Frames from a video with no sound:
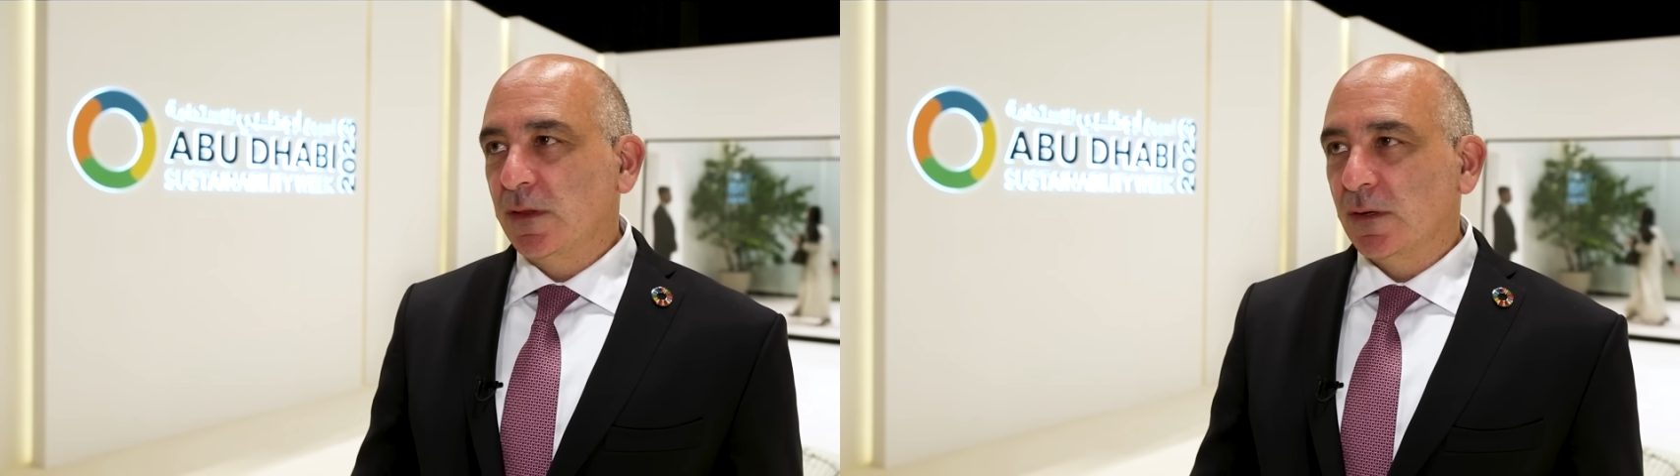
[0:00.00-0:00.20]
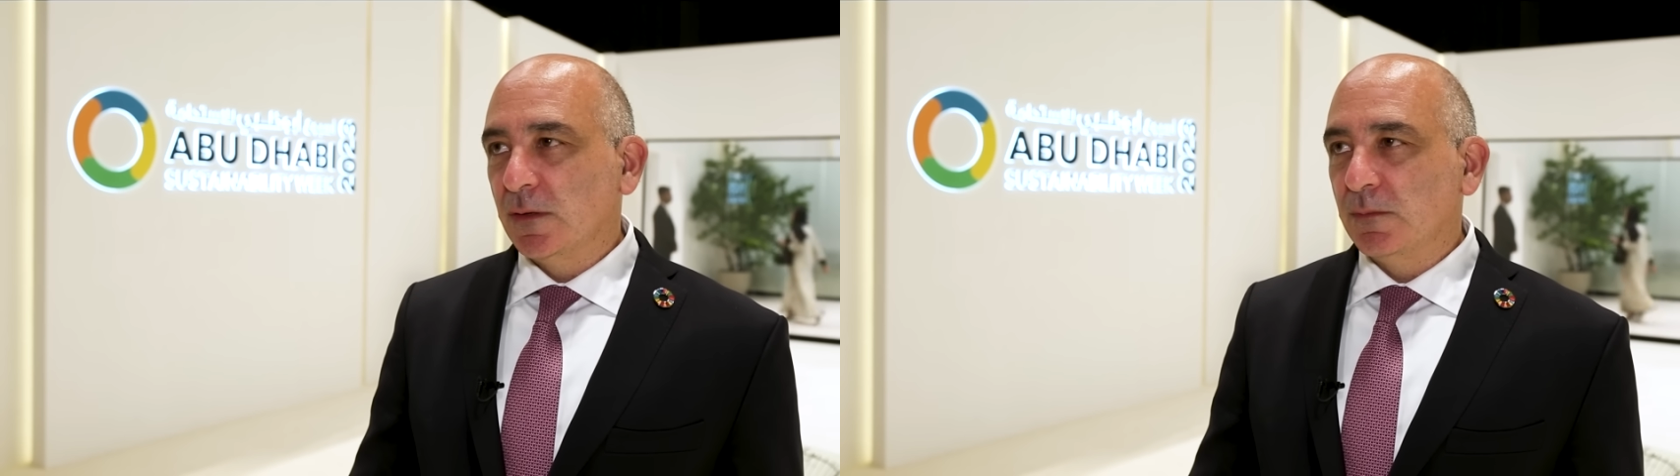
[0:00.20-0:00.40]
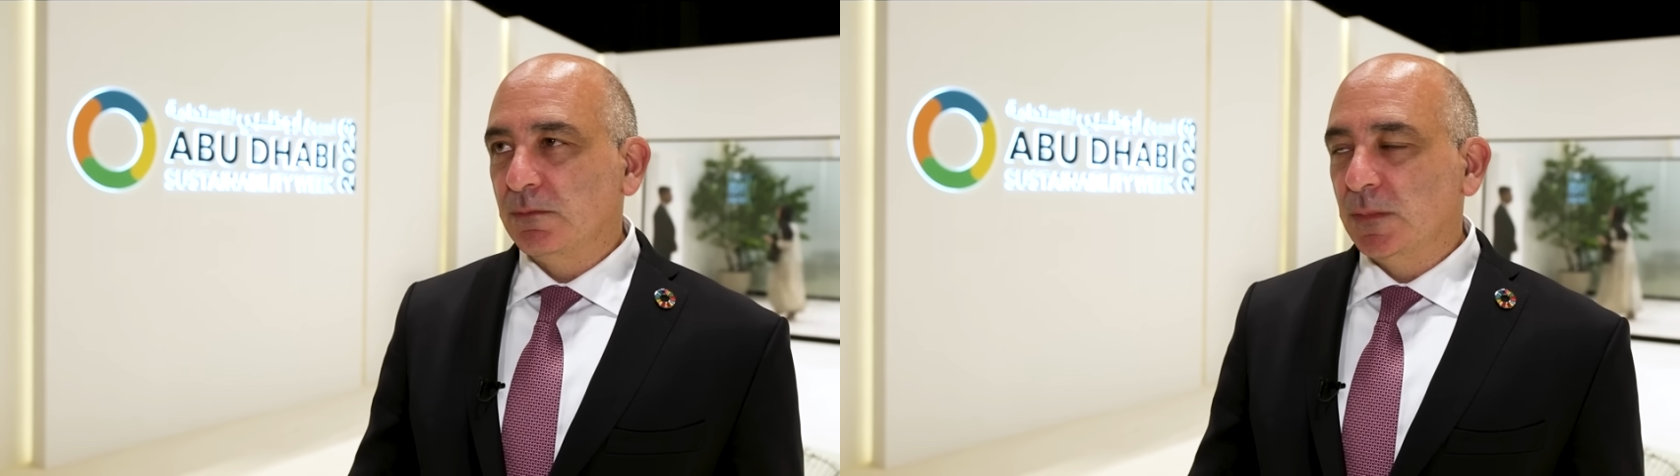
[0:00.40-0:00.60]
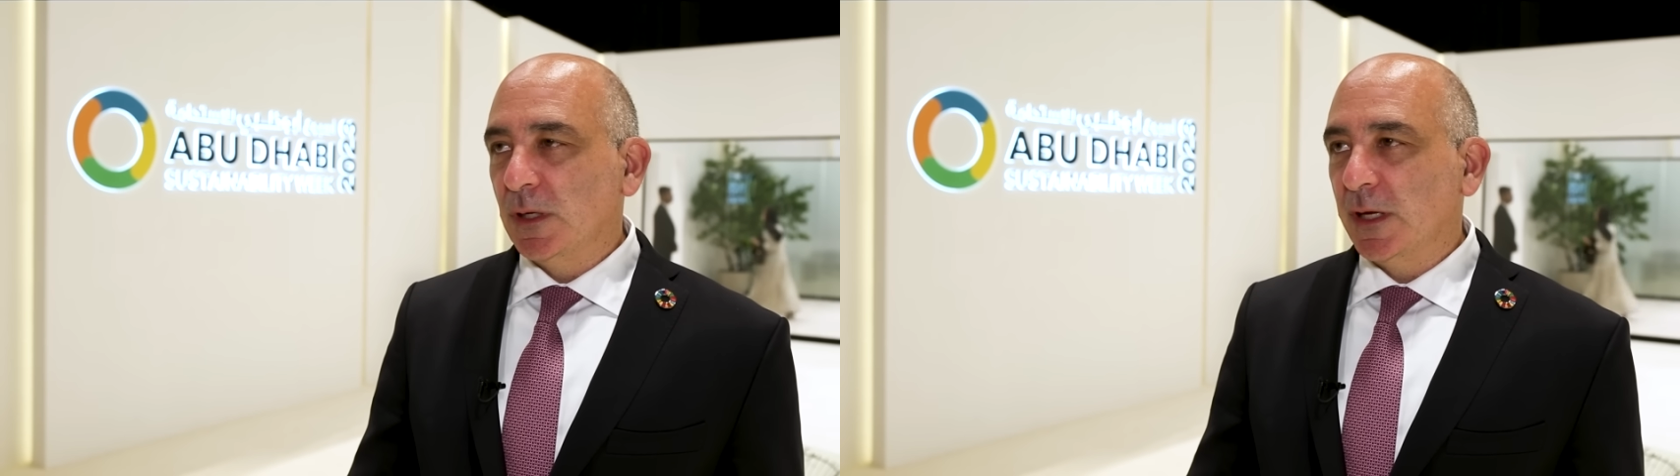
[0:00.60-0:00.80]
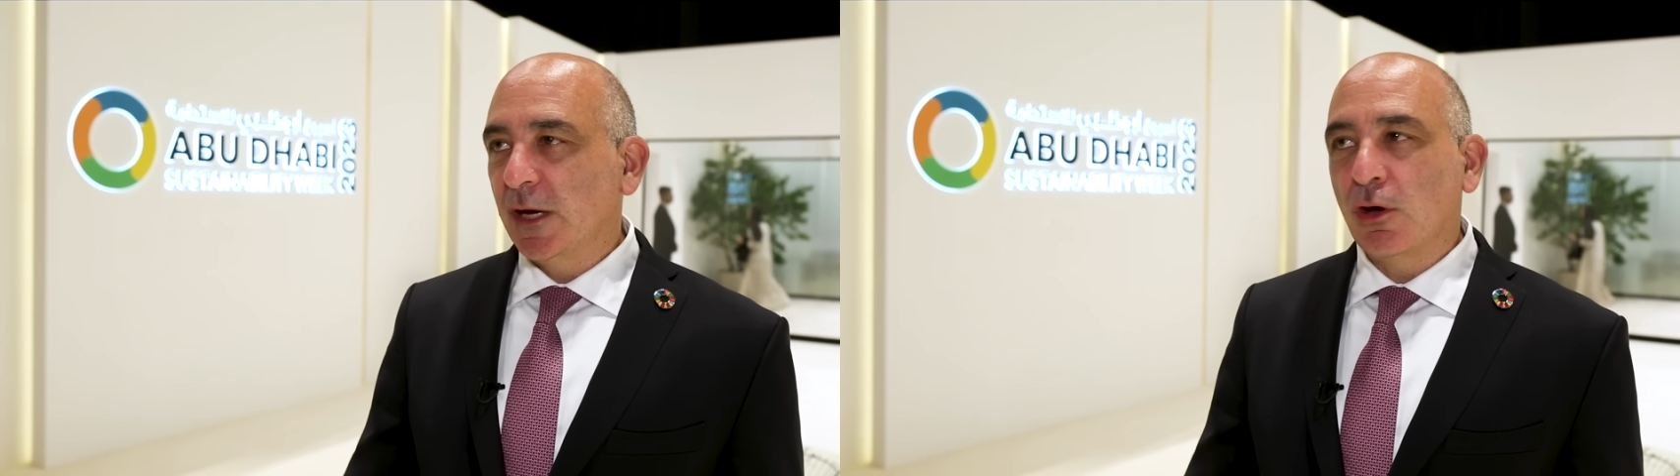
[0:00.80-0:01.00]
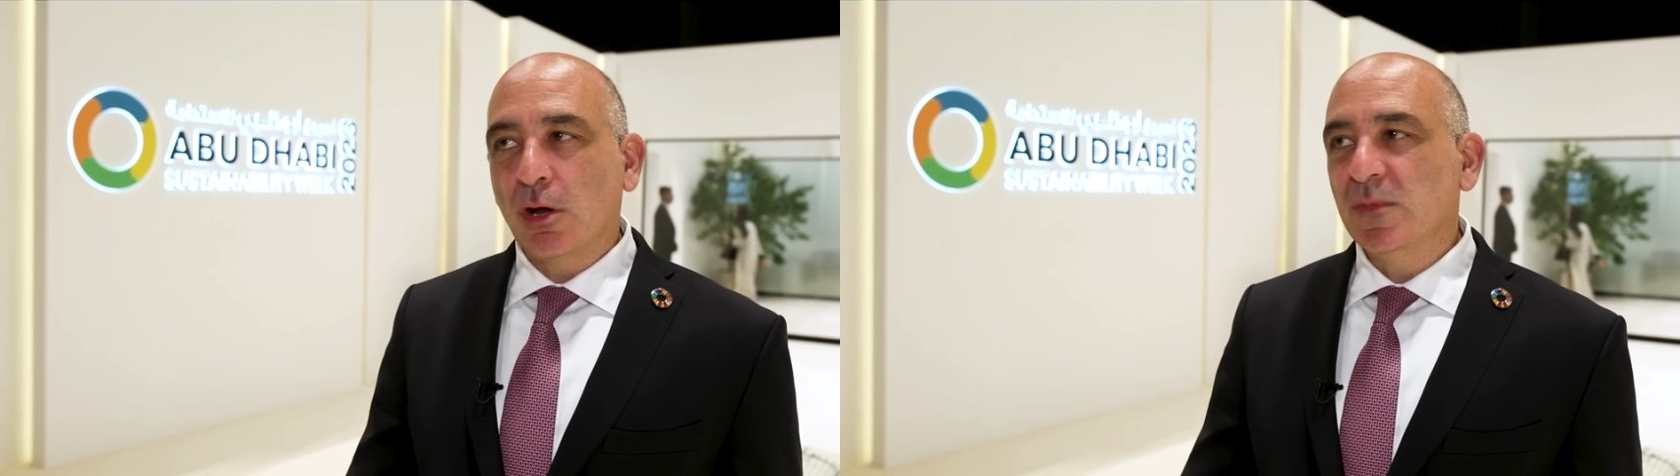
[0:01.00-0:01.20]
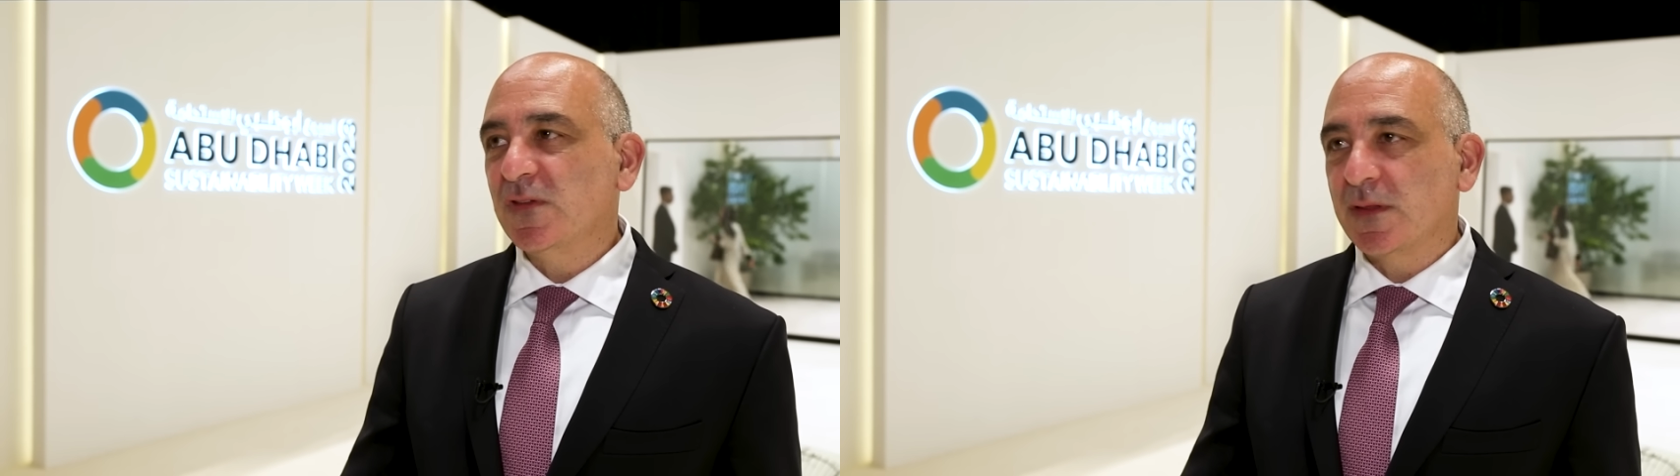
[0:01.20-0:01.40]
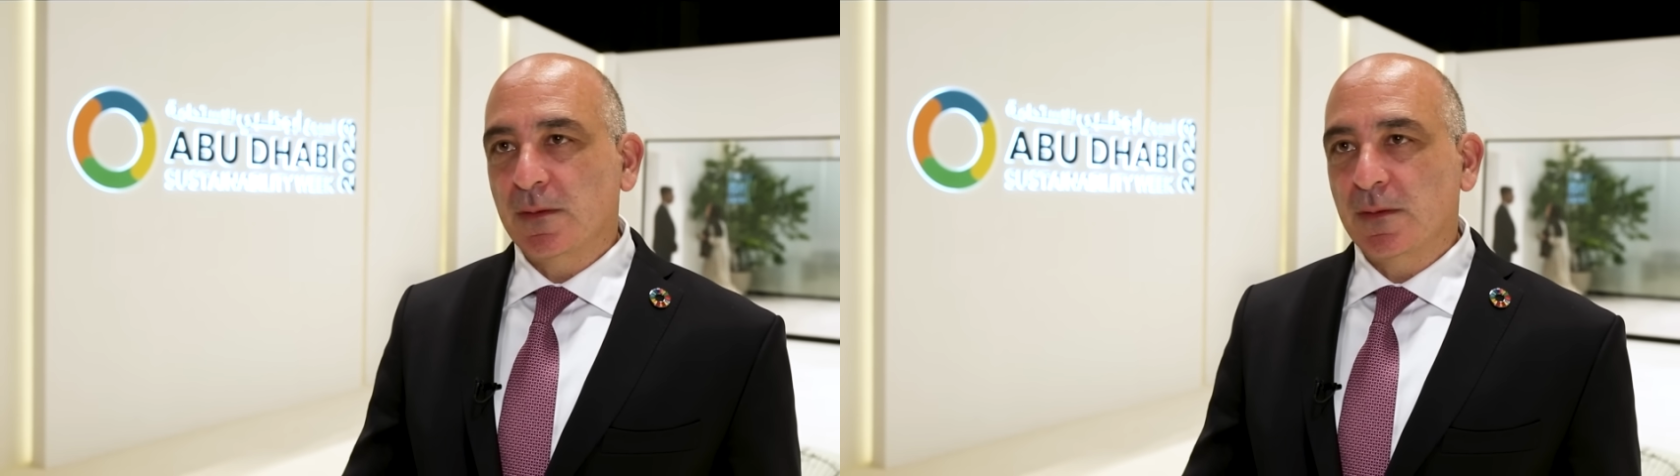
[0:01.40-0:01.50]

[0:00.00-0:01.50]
the economies that